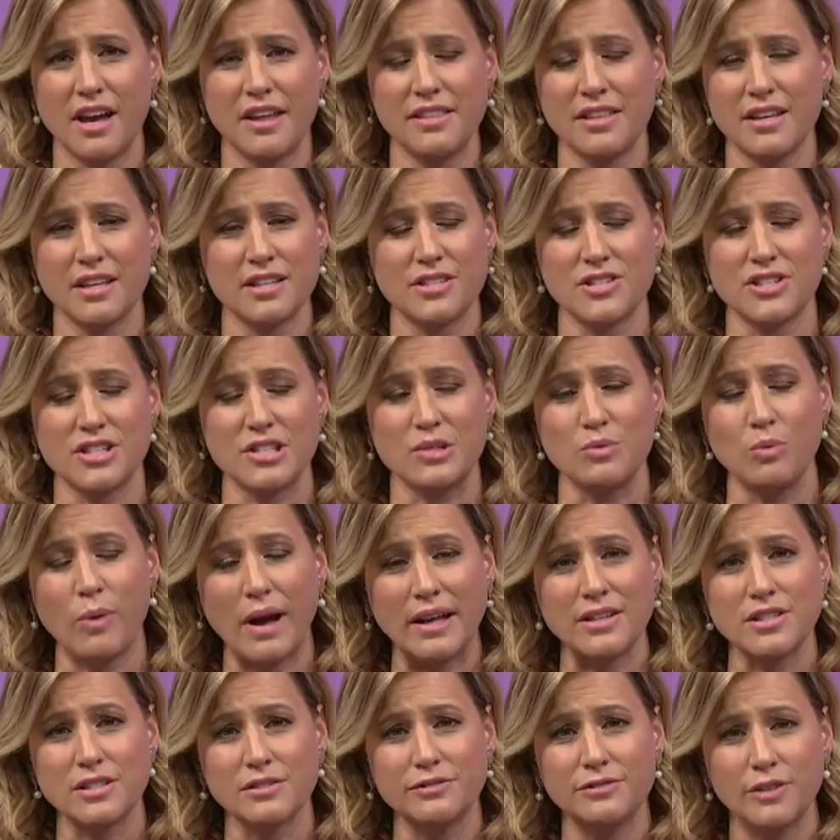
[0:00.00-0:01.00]
I think, is just
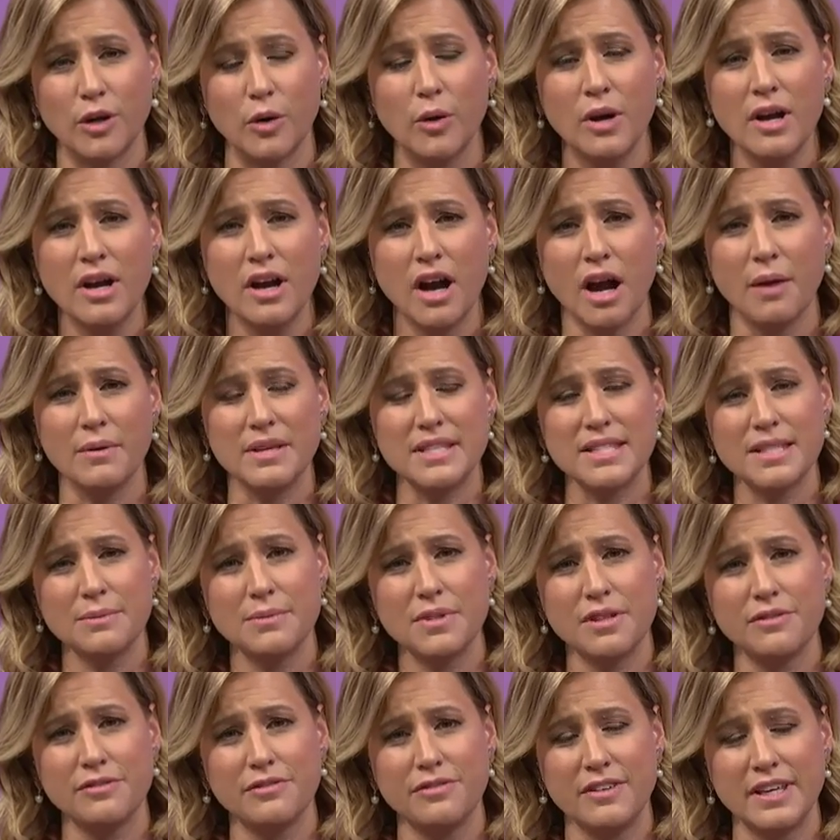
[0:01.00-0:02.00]
wonderful. I mean, some
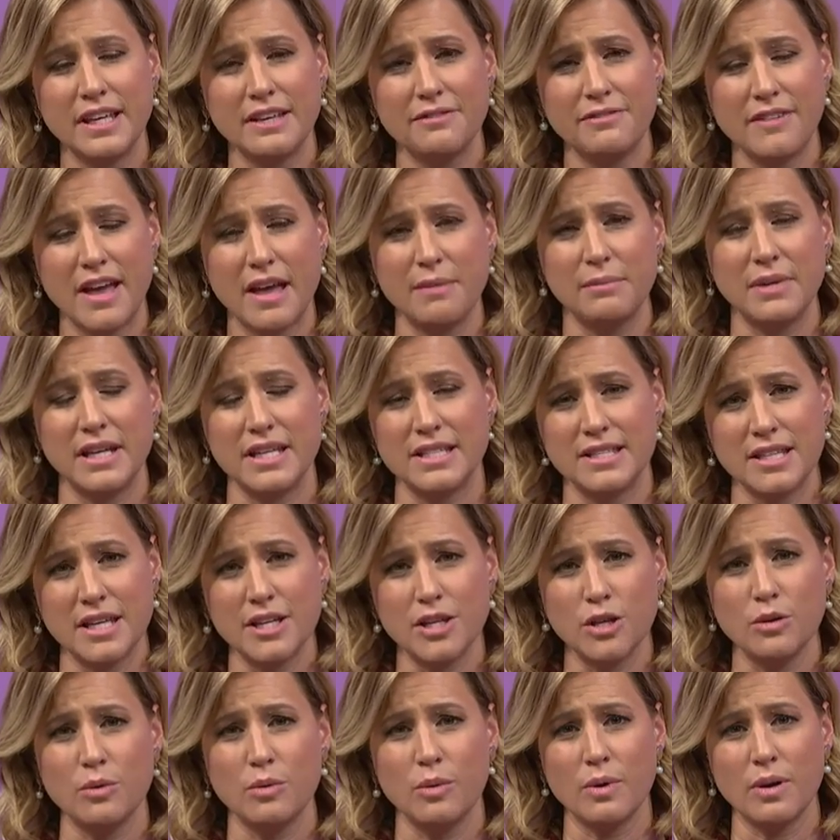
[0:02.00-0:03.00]
of the families that
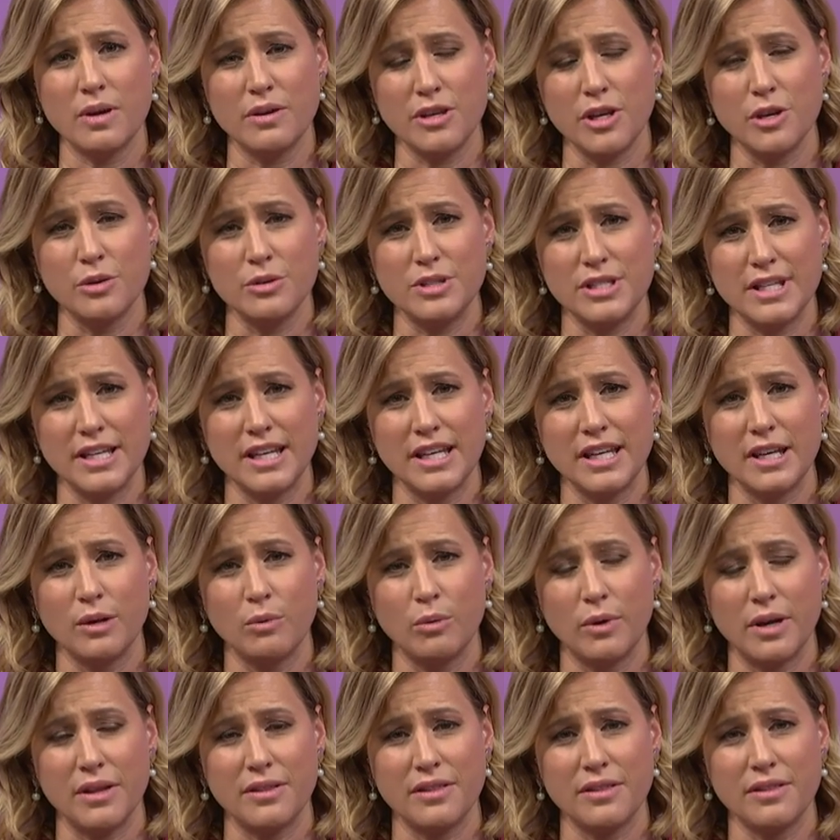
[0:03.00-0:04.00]
you, you're dealing
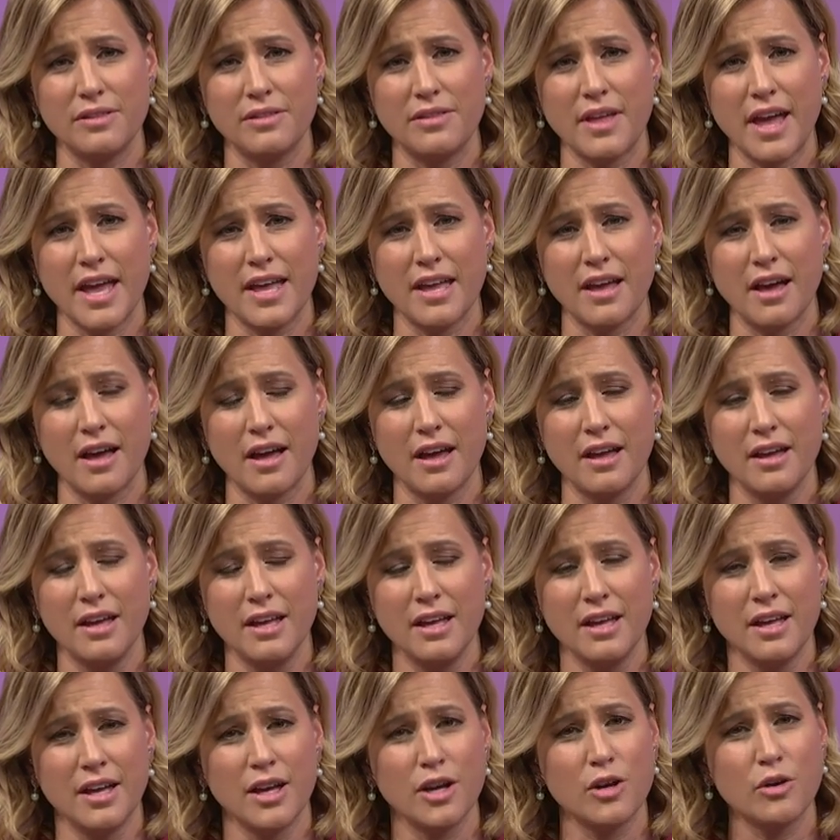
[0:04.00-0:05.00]
with, they are
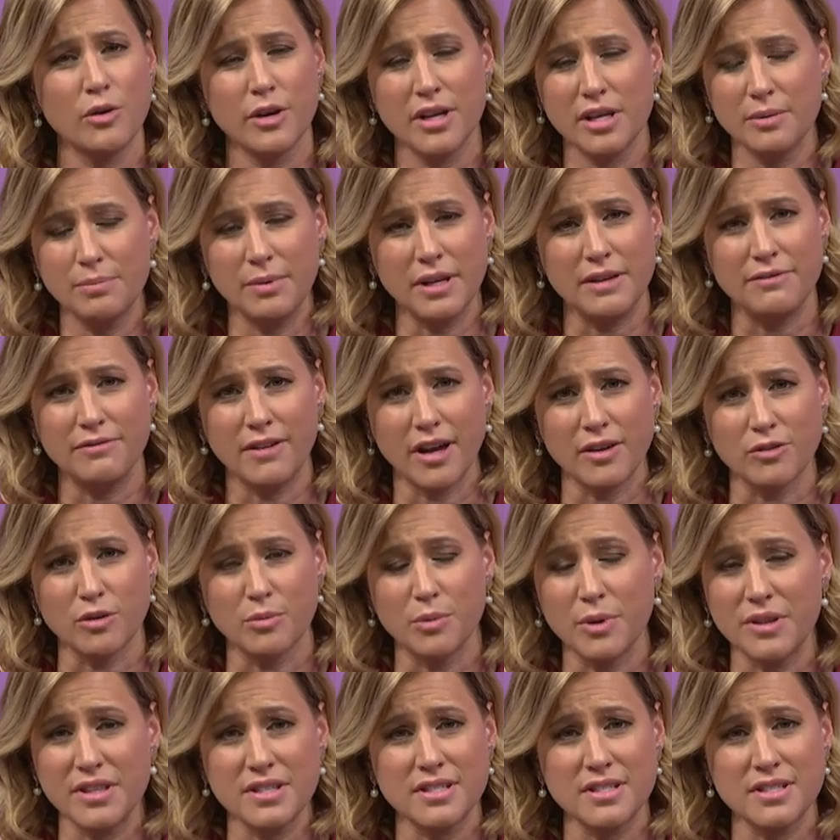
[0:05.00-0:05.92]
incredibly vulnerable.